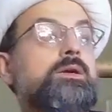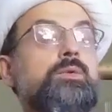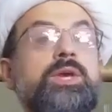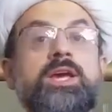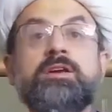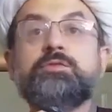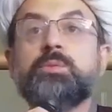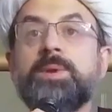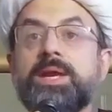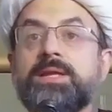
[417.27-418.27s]
We have to
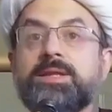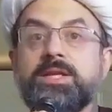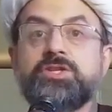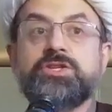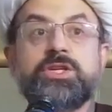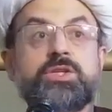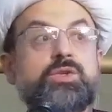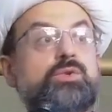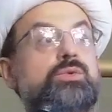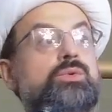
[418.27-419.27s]
pay attention
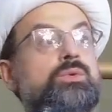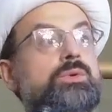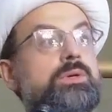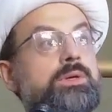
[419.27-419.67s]
to